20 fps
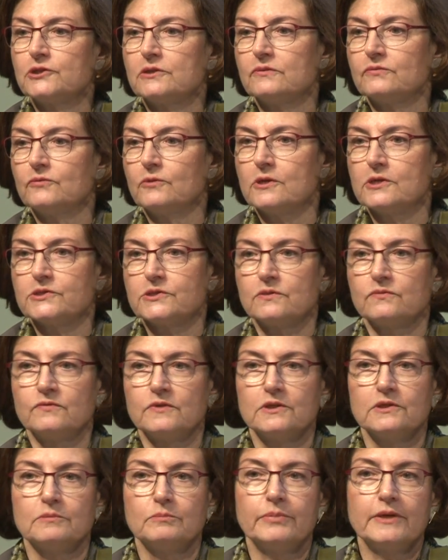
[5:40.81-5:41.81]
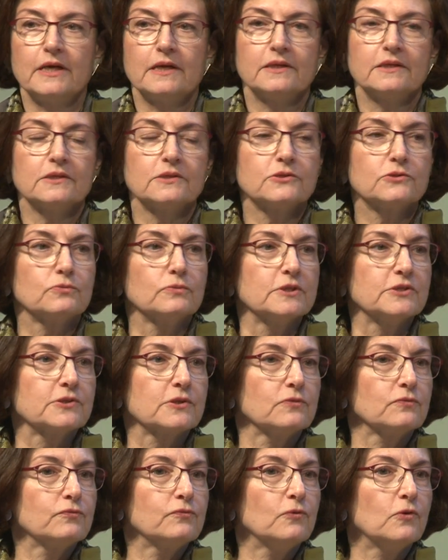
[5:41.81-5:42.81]
of loss of independence, risk
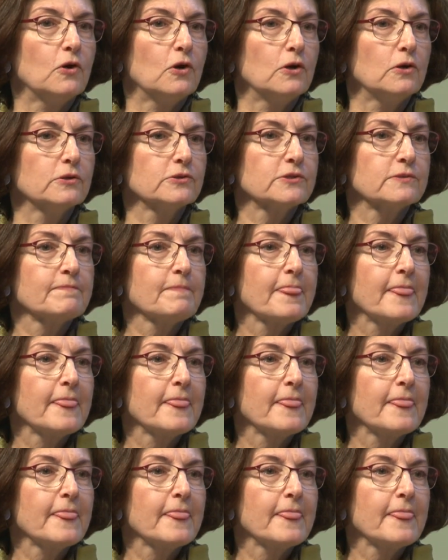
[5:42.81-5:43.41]
of falls,